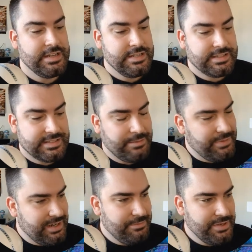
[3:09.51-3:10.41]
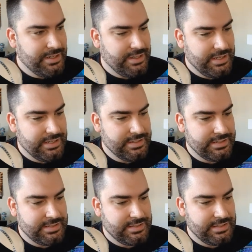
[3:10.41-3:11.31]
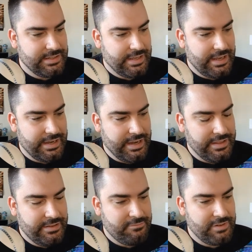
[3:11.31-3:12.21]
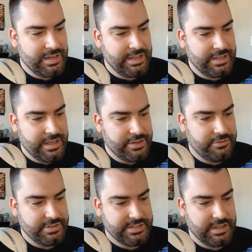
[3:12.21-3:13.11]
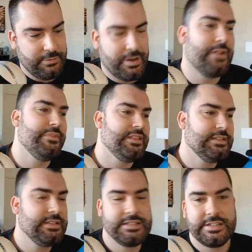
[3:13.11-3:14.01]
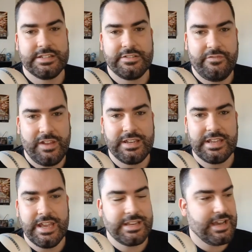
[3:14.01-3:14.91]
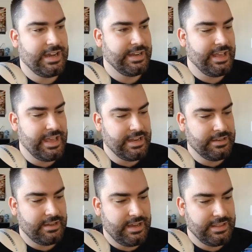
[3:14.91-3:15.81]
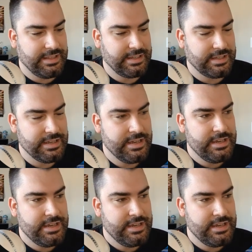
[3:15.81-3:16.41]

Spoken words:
Summon Limit is another really interesting one. I mean, this is just a floodgate card, and I think,